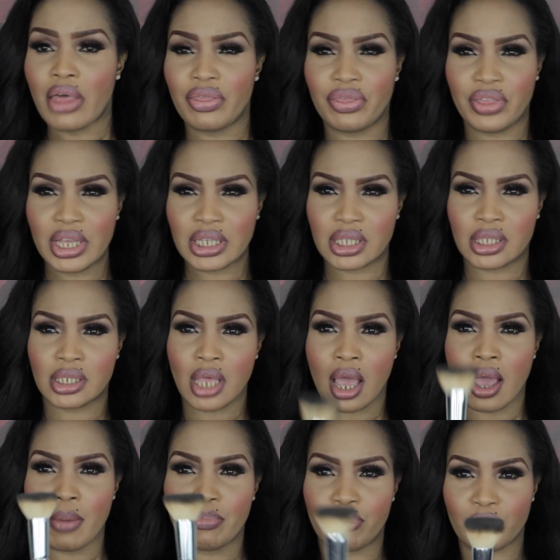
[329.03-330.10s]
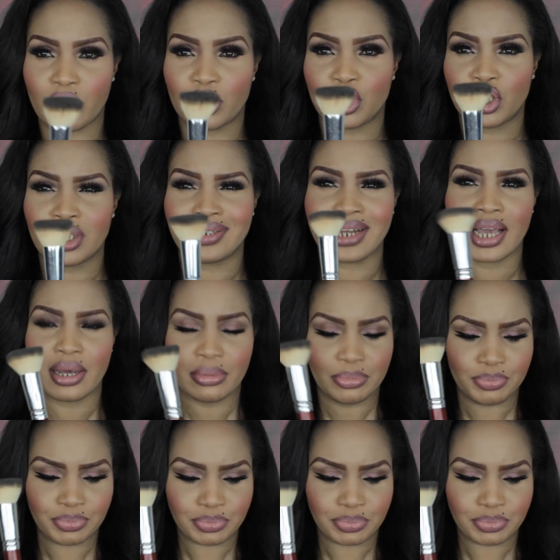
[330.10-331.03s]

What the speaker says: This brush. Now,